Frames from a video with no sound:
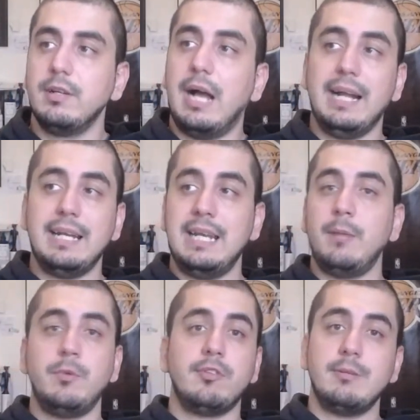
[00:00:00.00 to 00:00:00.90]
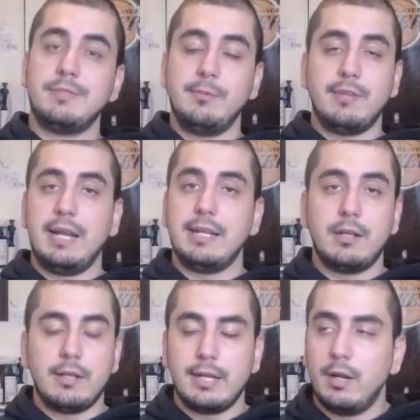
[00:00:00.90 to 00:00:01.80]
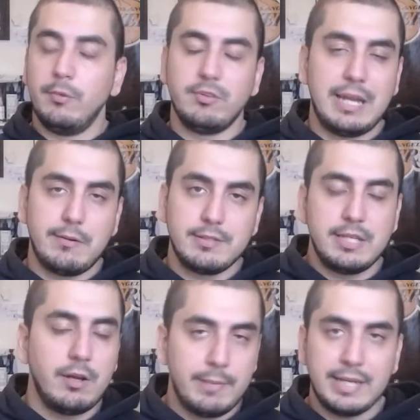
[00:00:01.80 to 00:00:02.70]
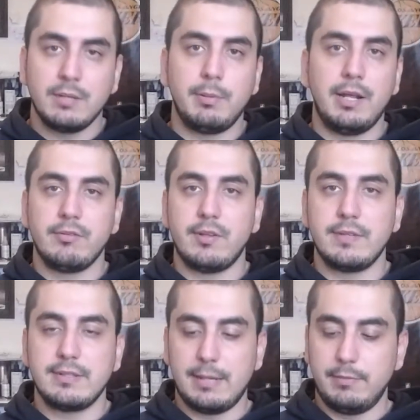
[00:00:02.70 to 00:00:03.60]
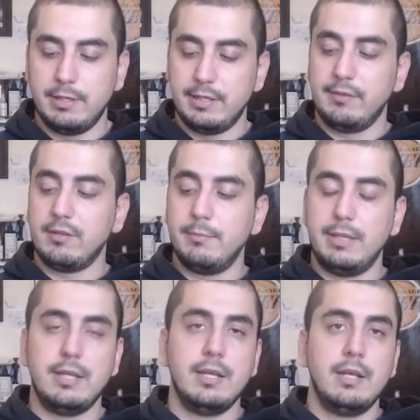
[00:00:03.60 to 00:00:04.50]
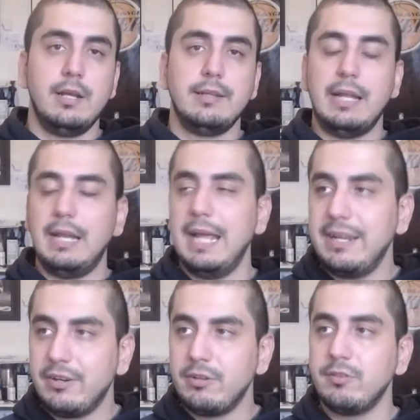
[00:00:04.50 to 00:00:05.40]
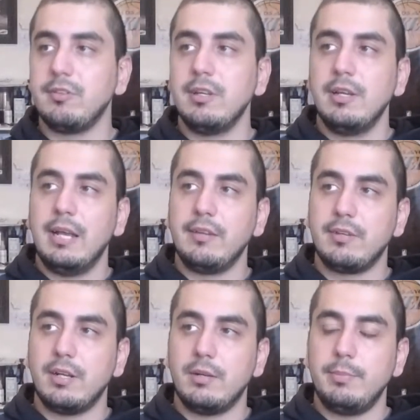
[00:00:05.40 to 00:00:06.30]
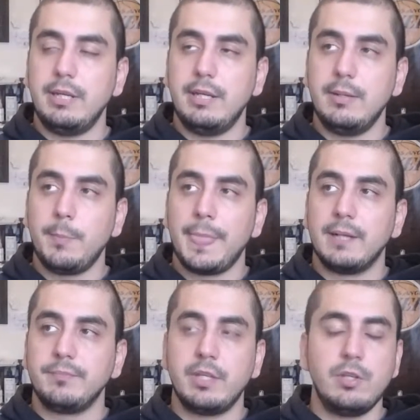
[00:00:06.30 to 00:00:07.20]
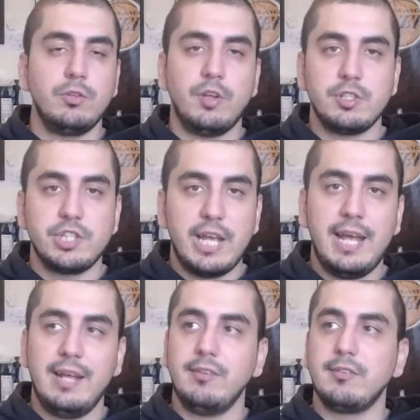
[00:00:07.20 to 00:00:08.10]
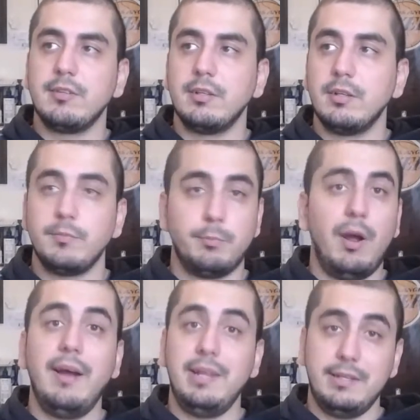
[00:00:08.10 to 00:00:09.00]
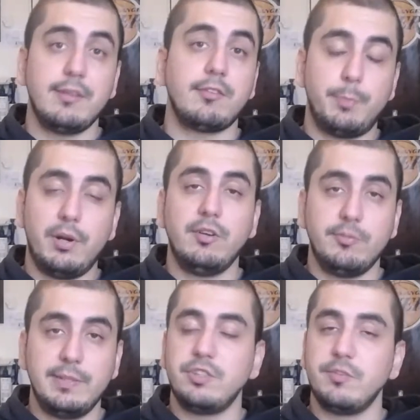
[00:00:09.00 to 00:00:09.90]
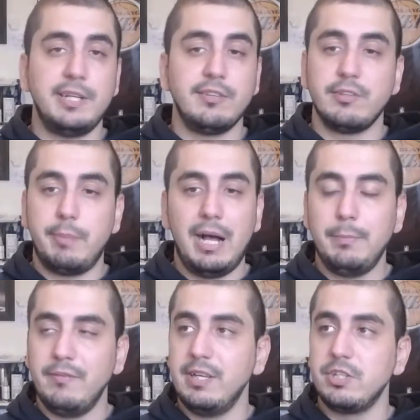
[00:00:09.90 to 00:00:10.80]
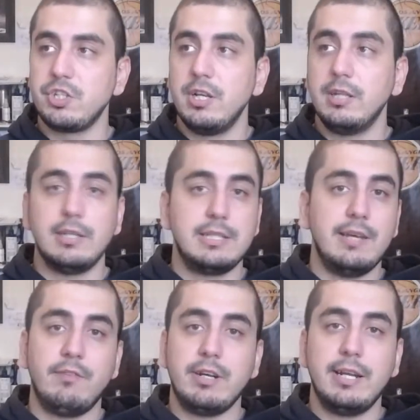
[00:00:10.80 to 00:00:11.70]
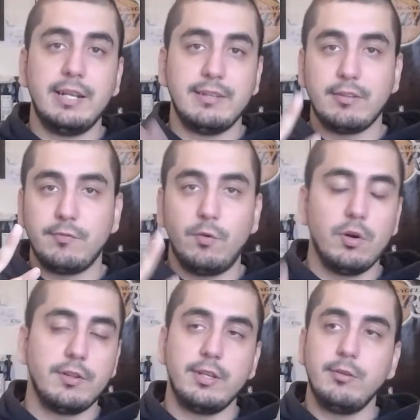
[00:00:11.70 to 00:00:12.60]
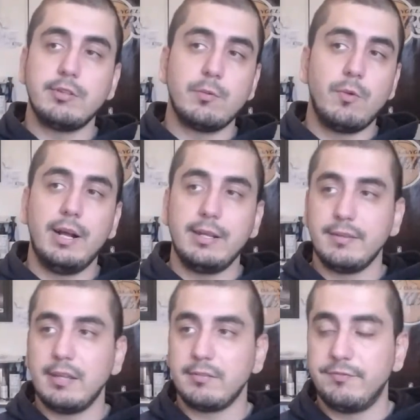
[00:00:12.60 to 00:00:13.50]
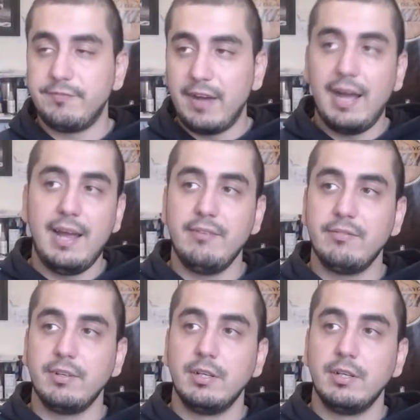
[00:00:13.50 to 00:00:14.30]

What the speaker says: I can name you some teams that I could almost guarantee are making the playoffs off the top. Look, it's going to be the Lakers. It's going to be the Utah Jazz. Probably the Spurs, just because of Popovich. The Denver Nuggets, that's 4. The Houston Rockets, that's 5.